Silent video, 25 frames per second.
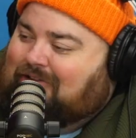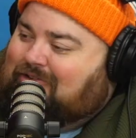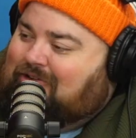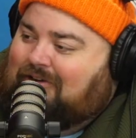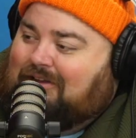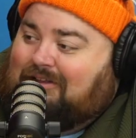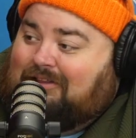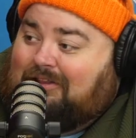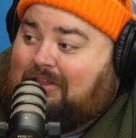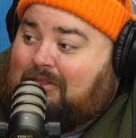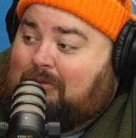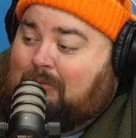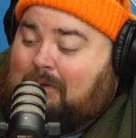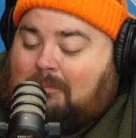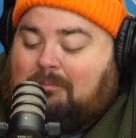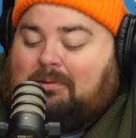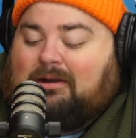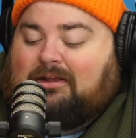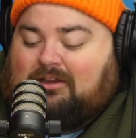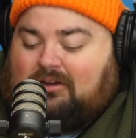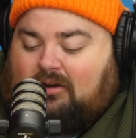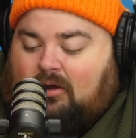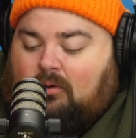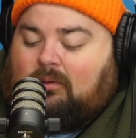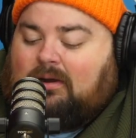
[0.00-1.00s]
to turn it the other way, but
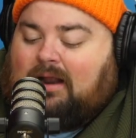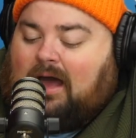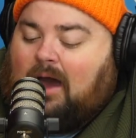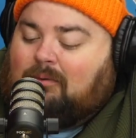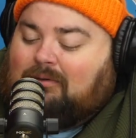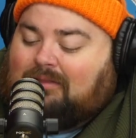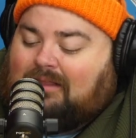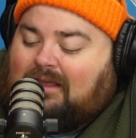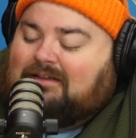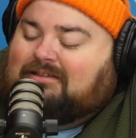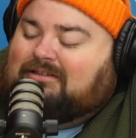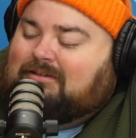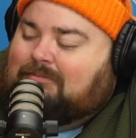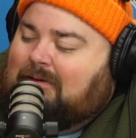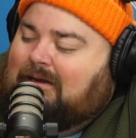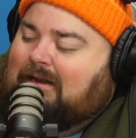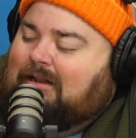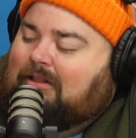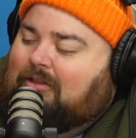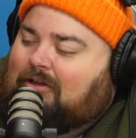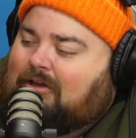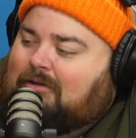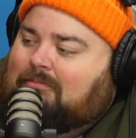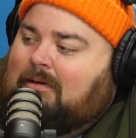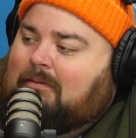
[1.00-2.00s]
you know what? I would like somebody to
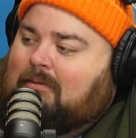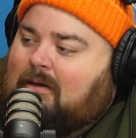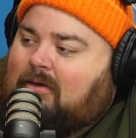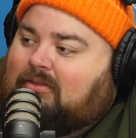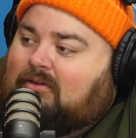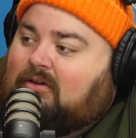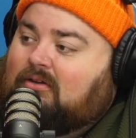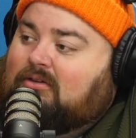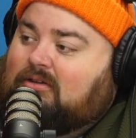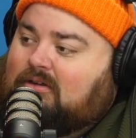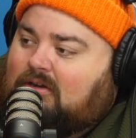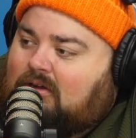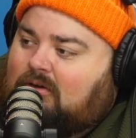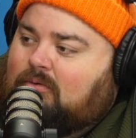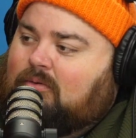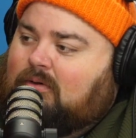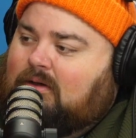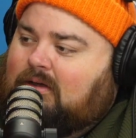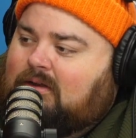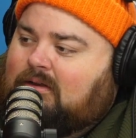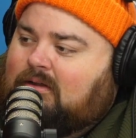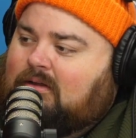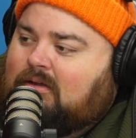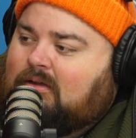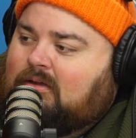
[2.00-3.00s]
look at my mouth and go, "You know
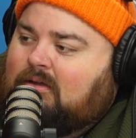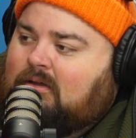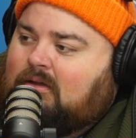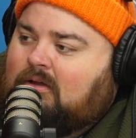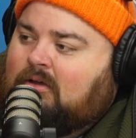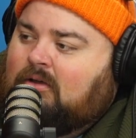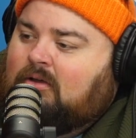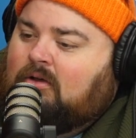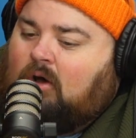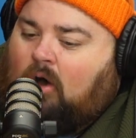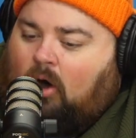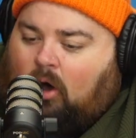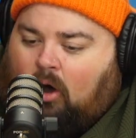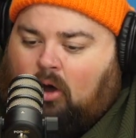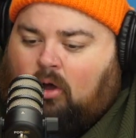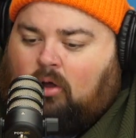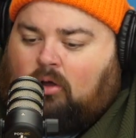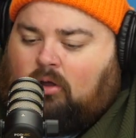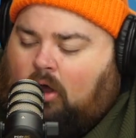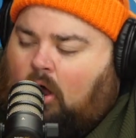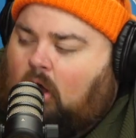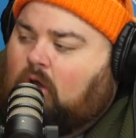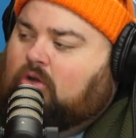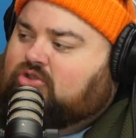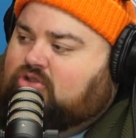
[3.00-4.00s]
what?
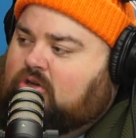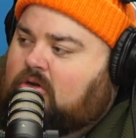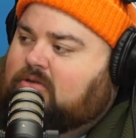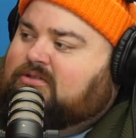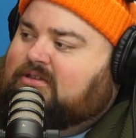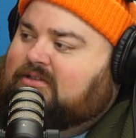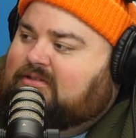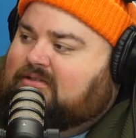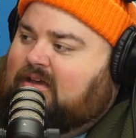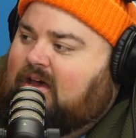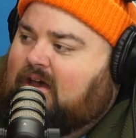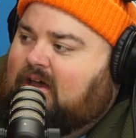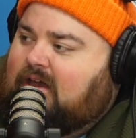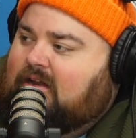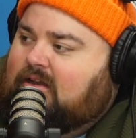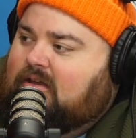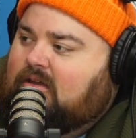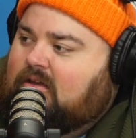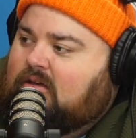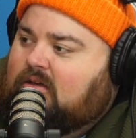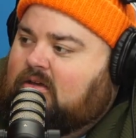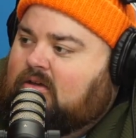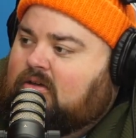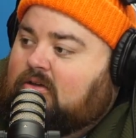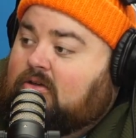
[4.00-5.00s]
All jokes aside,
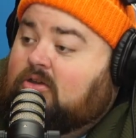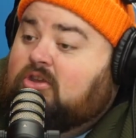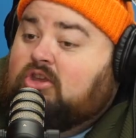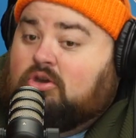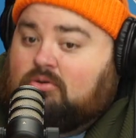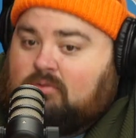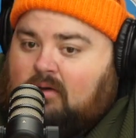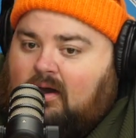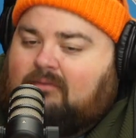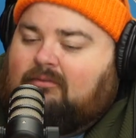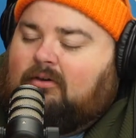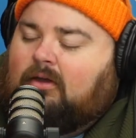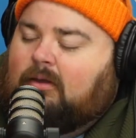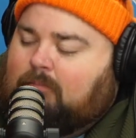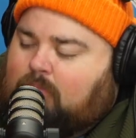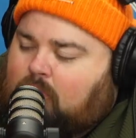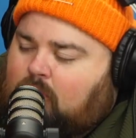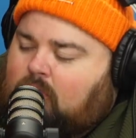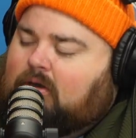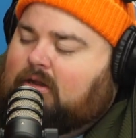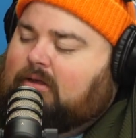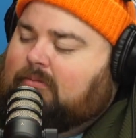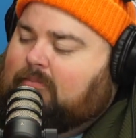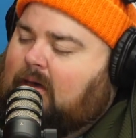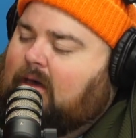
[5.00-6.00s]
you have a
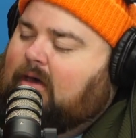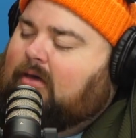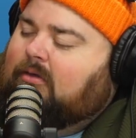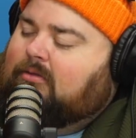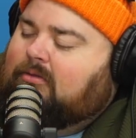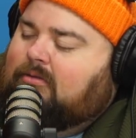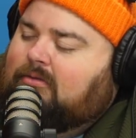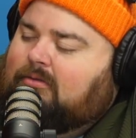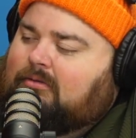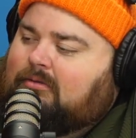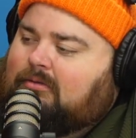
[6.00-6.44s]
pretty mouth.